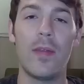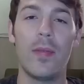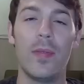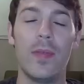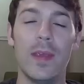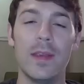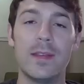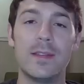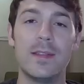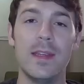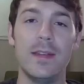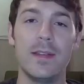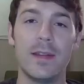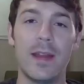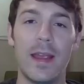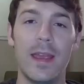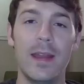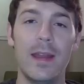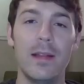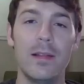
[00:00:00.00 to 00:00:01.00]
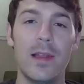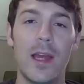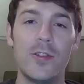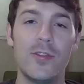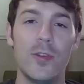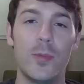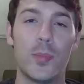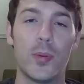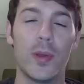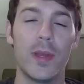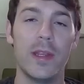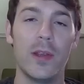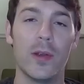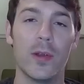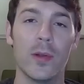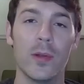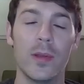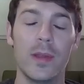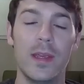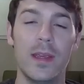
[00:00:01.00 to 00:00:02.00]
this season. I hit Legend pretty
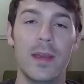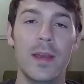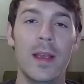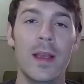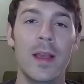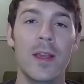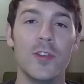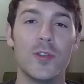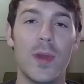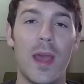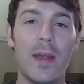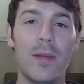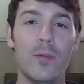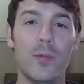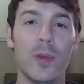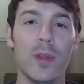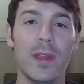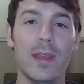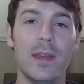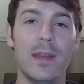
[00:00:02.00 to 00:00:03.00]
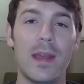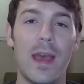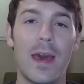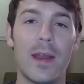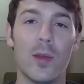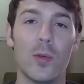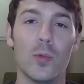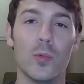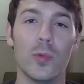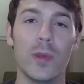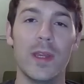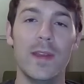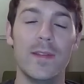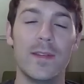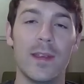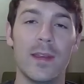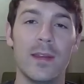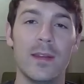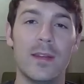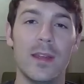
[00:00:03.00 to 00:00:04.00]
early, so I hadn't really had a
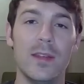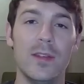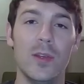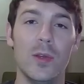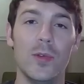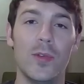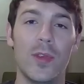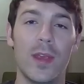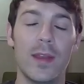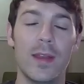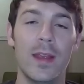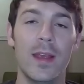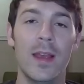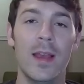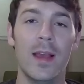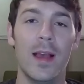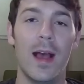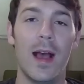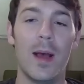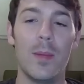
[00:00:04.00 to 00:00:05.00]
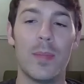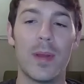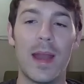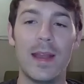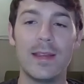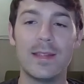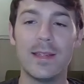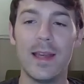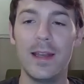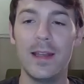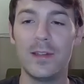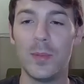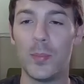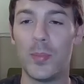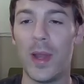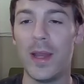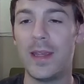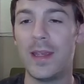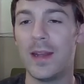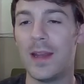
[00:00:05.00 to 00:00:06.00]
reason to use it, but I decided to
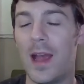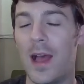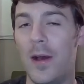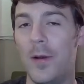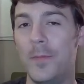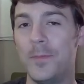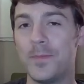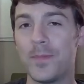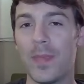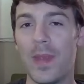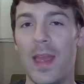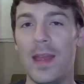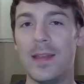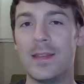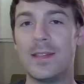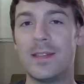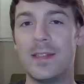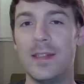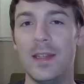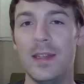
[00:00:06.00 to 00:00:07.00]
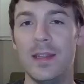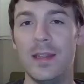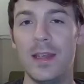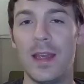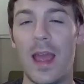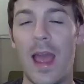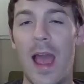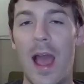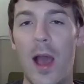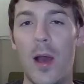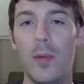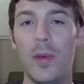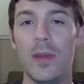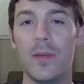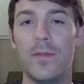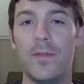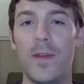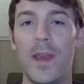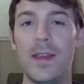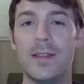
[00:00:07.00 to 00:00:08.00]
break it out and see how it
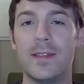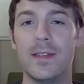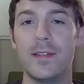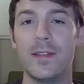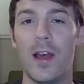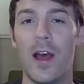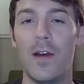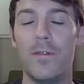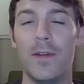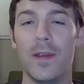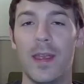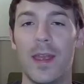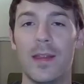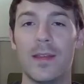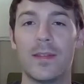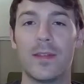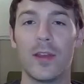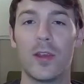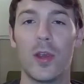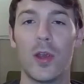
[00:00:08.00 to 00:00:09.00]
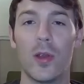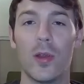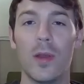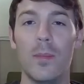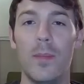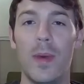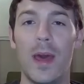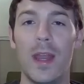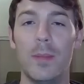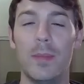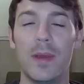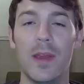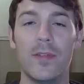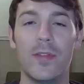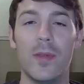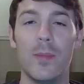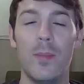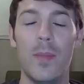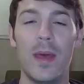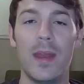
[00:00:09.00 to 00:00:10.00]
faces off against the current meta,
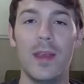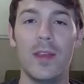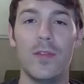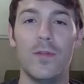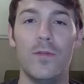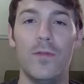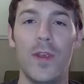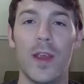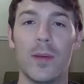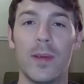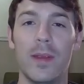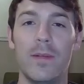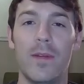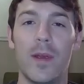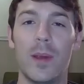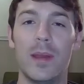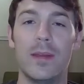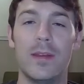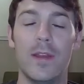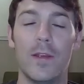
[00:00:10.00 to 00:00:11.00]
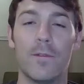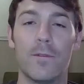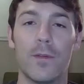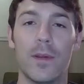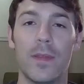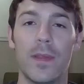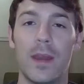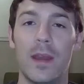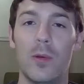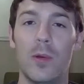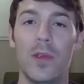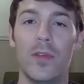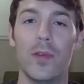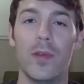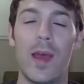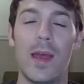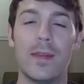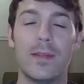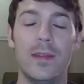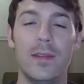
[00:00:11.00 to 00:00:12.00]
because the meta is very, very different than it was
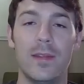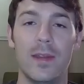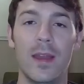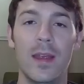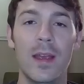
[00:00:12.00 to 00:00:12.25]
last season.